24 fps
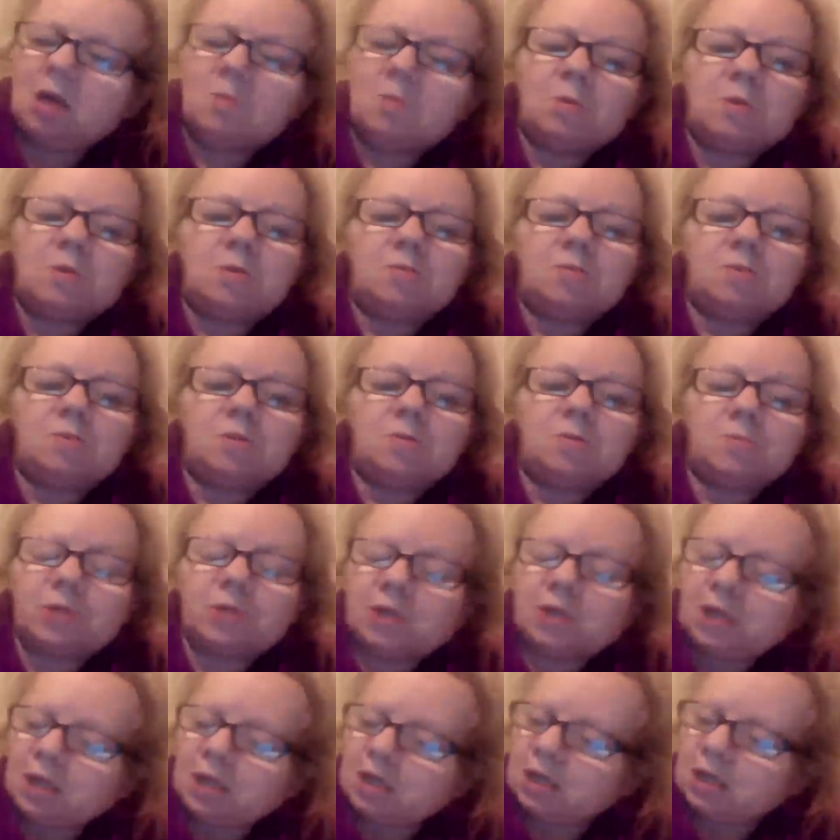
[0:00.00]
When a former
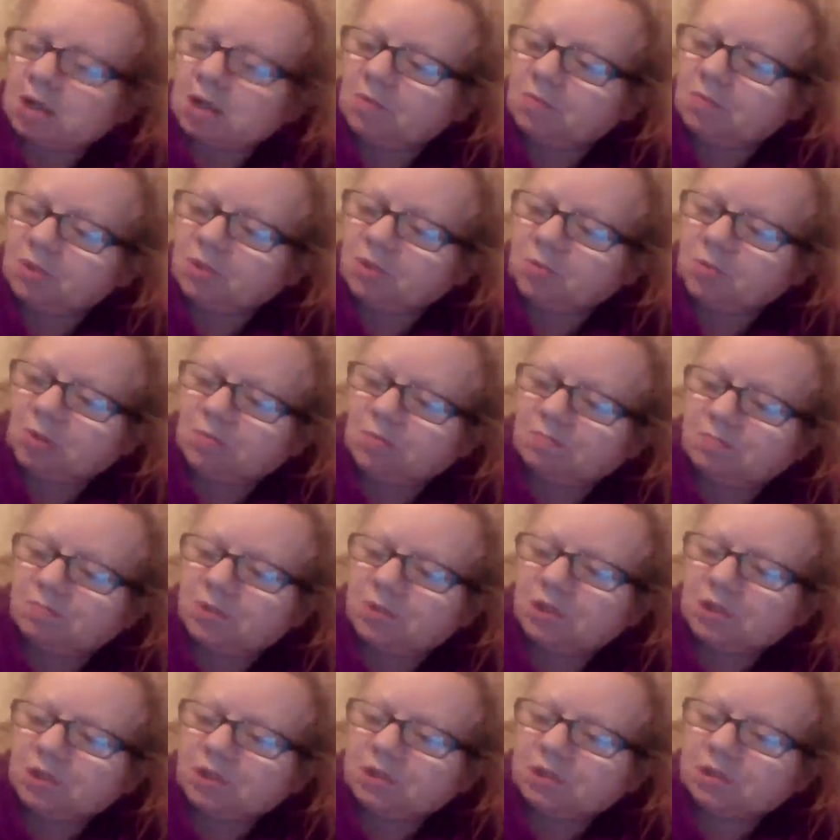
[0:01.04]
care company went
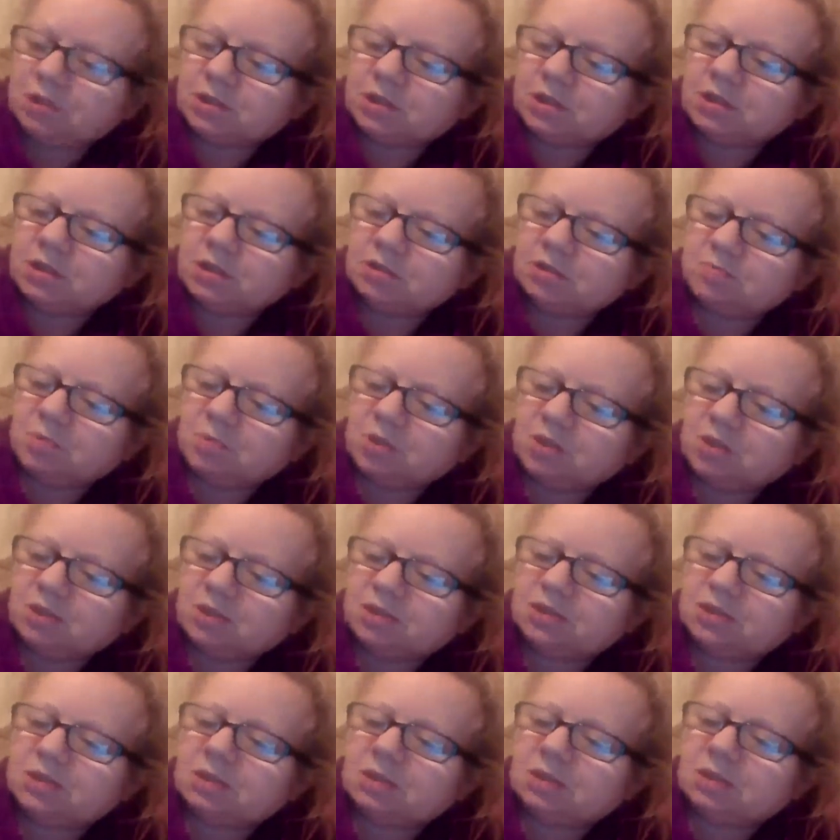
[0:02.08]
bust. This is my
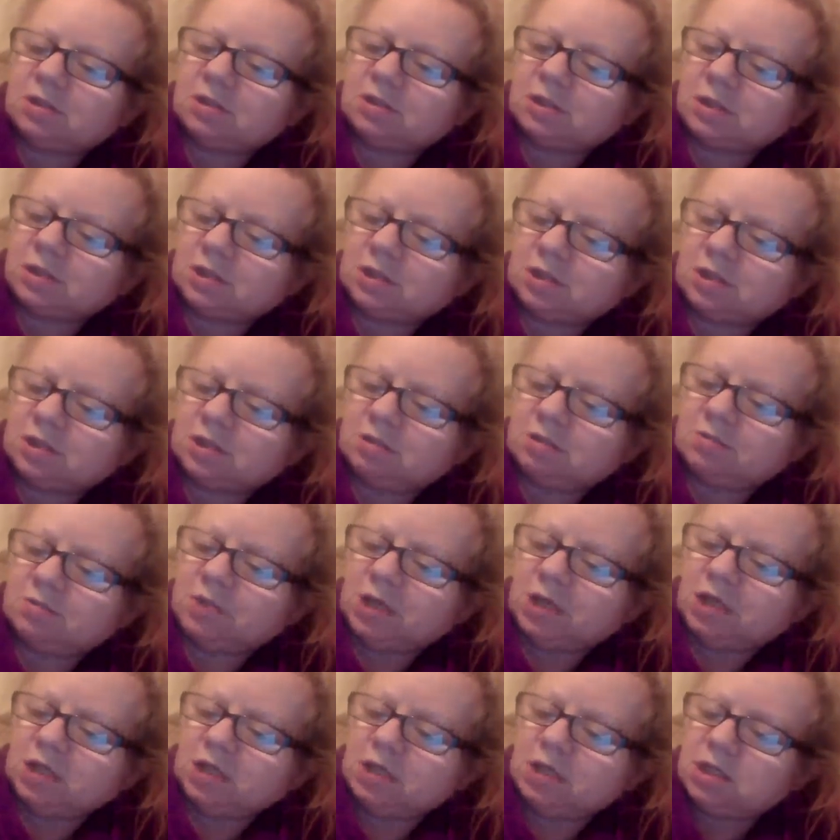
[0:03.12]
saga of
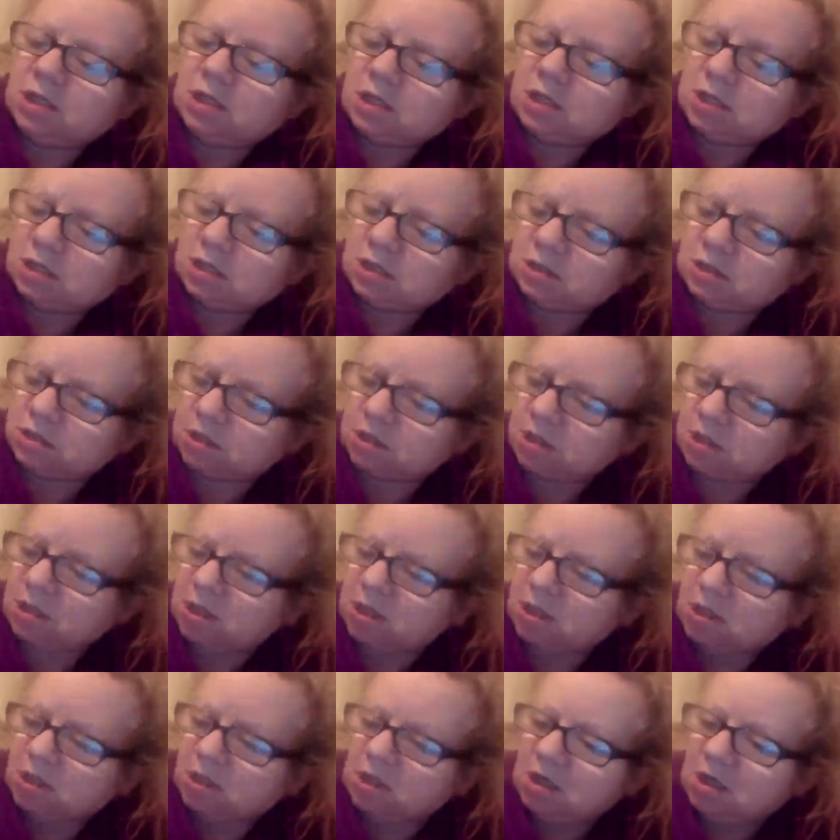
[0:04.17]
8 years
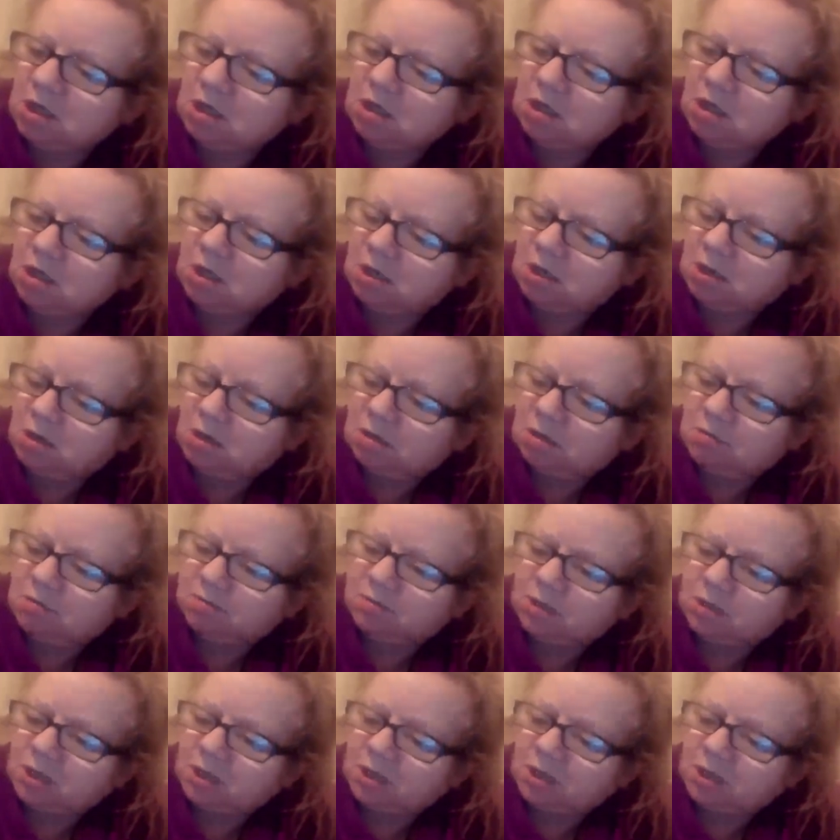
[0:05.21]
of